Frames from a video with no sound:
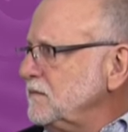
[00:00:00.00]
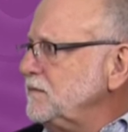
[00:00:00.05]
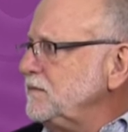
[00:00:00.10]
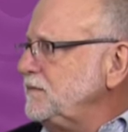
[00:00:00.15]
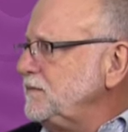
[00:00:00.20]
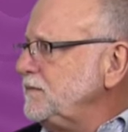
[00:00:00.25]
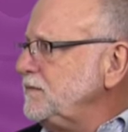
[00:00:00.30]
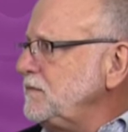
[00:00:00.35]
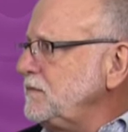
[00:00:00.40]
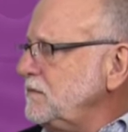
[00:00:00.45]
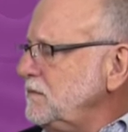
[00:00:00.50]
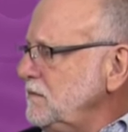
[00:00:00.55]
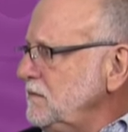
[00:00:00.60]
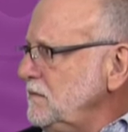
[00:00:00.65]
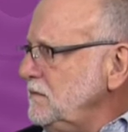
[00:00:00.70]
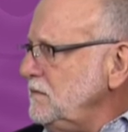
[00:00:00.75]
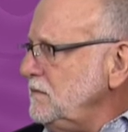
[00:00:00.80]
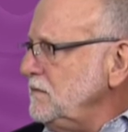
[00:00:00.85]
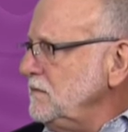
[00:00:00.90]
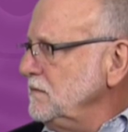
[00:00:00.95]

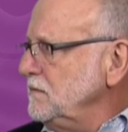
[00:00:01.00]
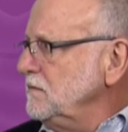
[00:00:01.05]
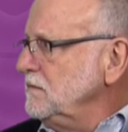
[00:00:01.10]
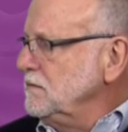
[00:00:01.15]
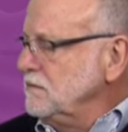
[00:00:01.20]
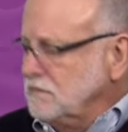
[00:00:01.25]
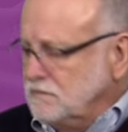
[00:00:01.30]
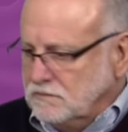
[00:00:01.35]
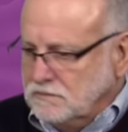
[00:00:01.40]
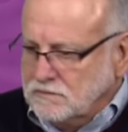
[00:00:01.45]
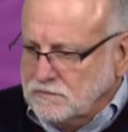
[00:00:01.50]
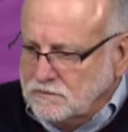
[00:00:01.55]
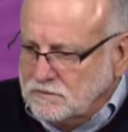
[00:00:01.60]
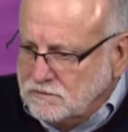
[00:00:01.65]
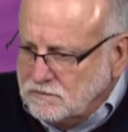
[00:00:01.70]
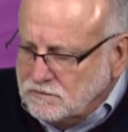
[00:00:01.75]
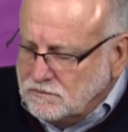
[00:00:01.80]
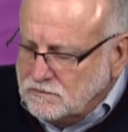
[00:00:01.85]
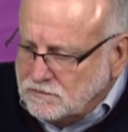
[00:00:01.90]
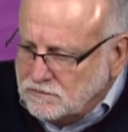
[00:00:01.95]

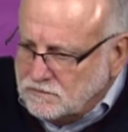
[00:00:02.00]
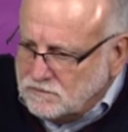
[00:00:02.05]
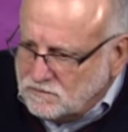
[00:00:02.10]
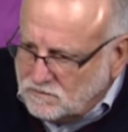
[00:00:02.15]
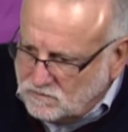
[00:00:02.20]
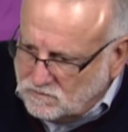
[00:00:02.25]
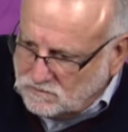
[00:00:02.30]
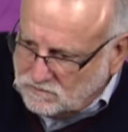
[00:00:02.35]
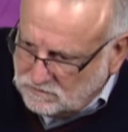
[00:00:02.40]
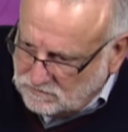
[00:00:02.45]
(silent)